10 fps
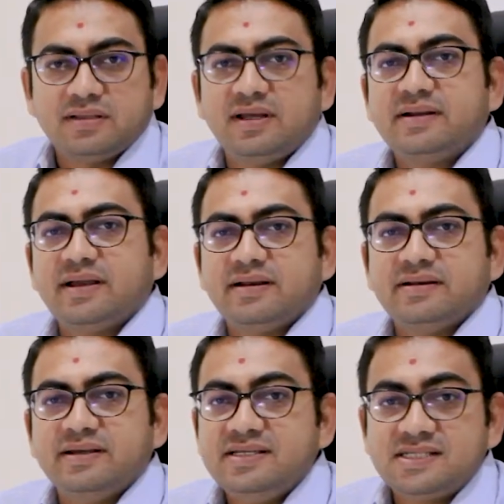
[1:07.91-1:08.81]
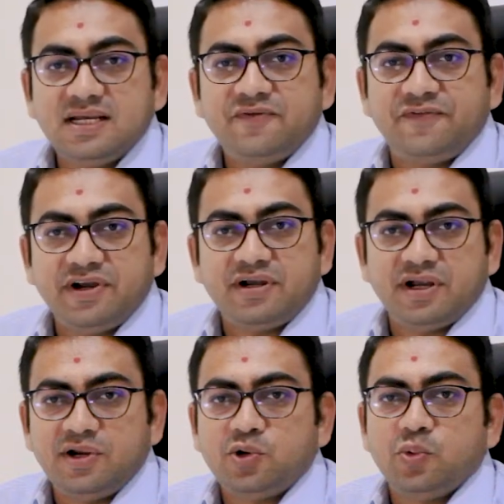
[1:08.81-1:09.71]
that can easily
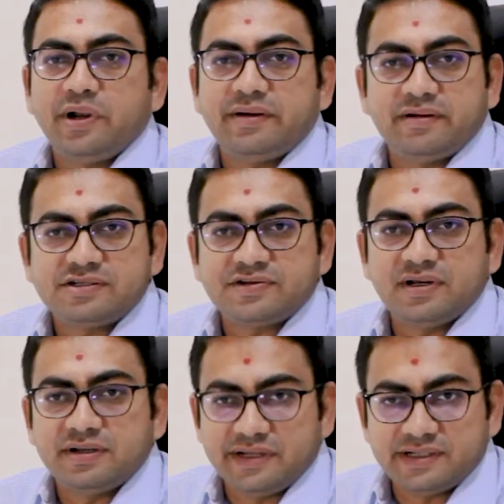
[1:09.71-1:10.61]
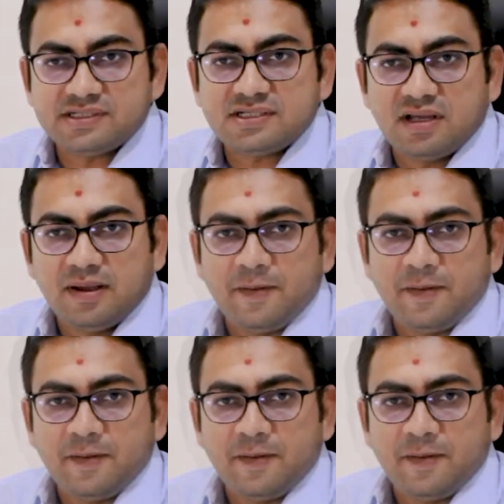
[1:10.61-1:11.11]
fit into industrial needs.